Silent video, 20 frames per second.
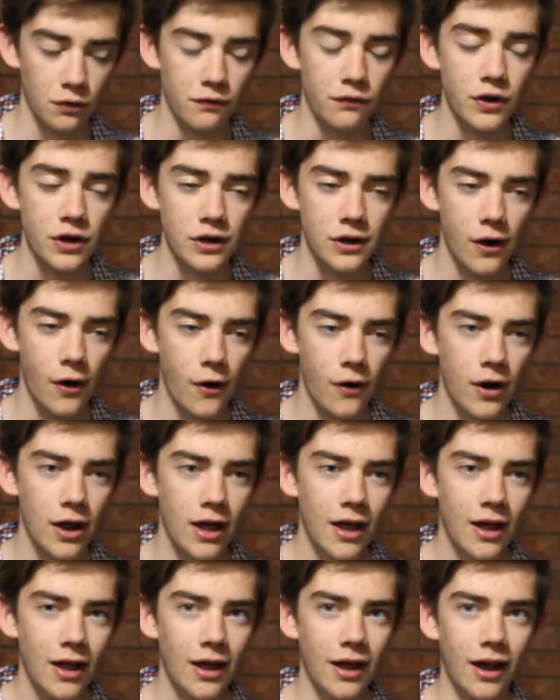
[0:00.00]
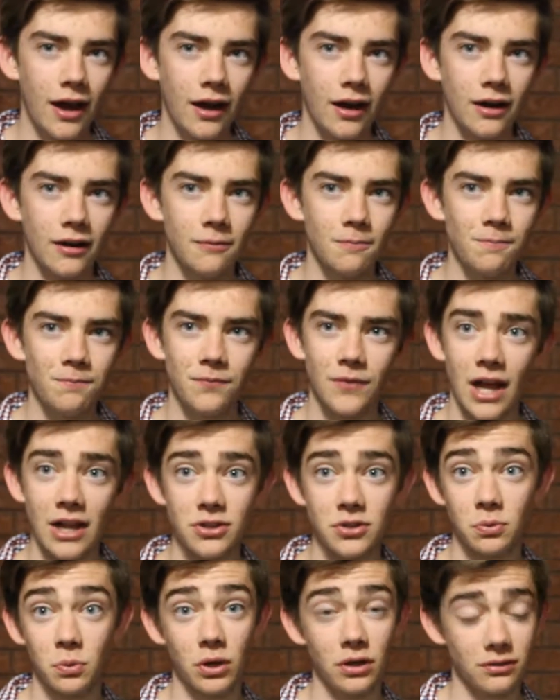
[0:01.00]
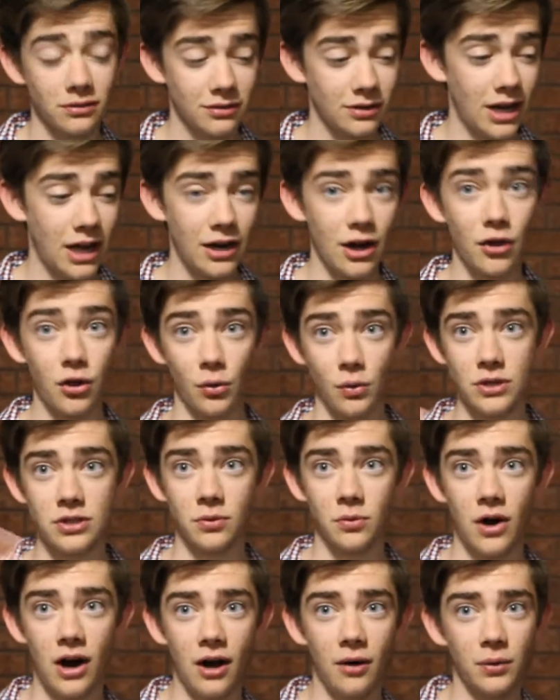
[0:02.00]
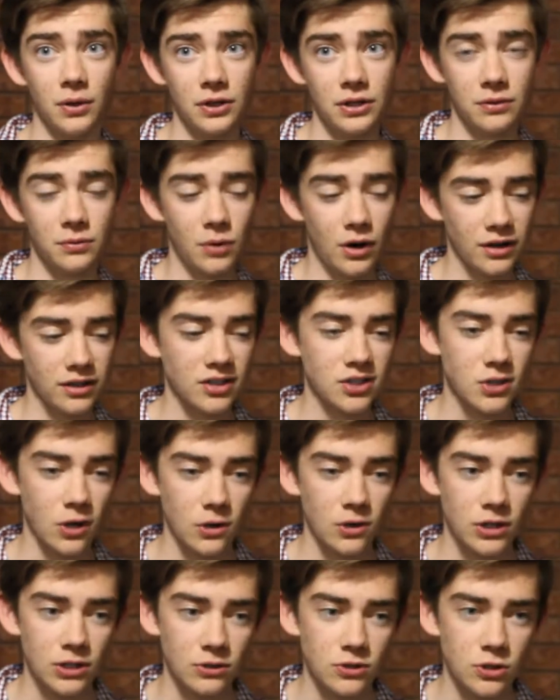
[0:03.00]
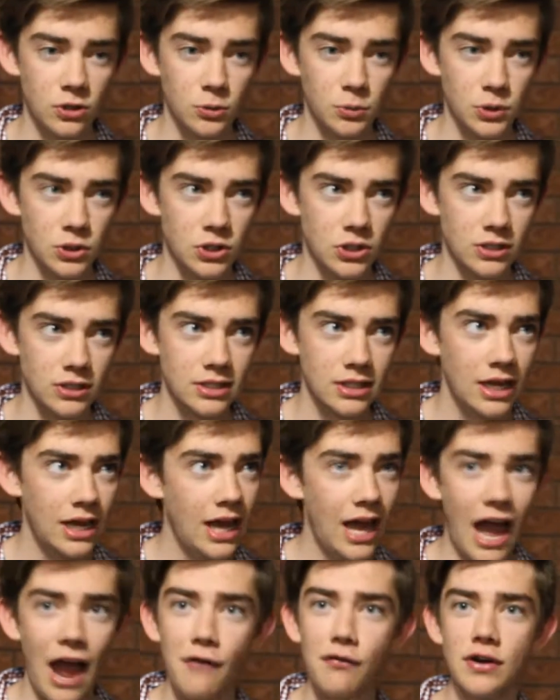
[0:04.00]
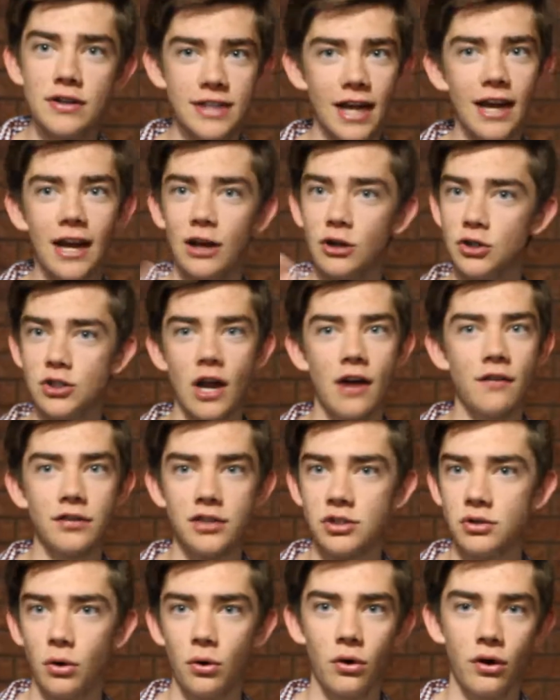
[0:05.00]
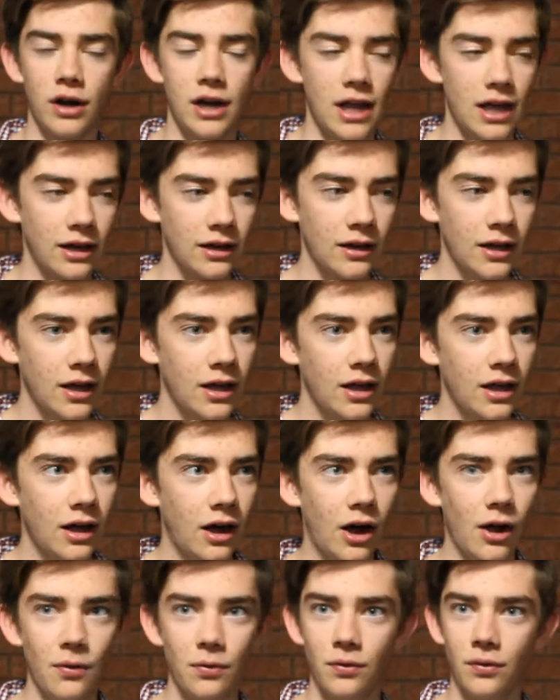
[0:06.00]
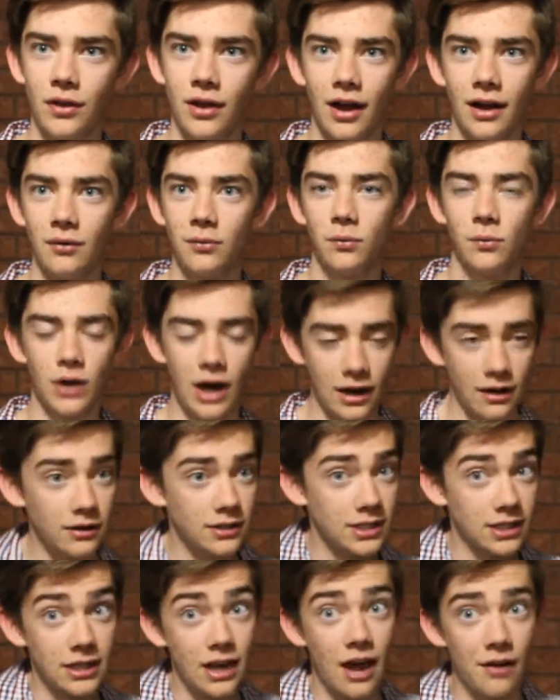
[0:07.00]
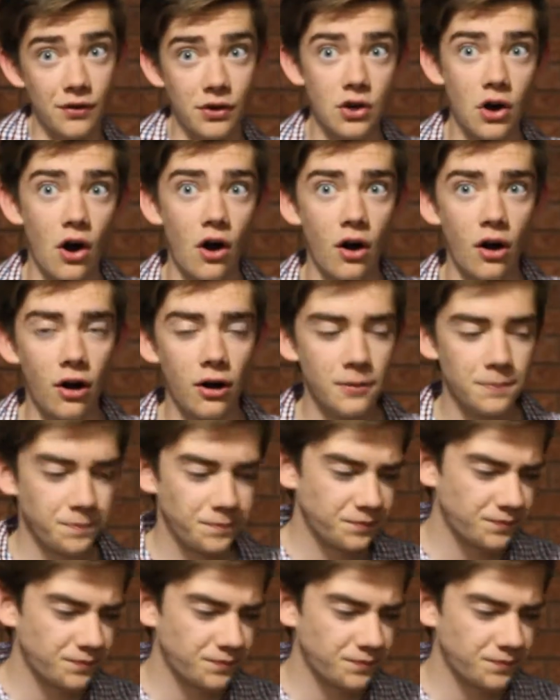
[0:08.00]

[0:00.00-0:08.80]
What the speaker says: video. And that's what another reason why I really wanted to start YouTube is just every day I used to have a story, and when I didn't have a car,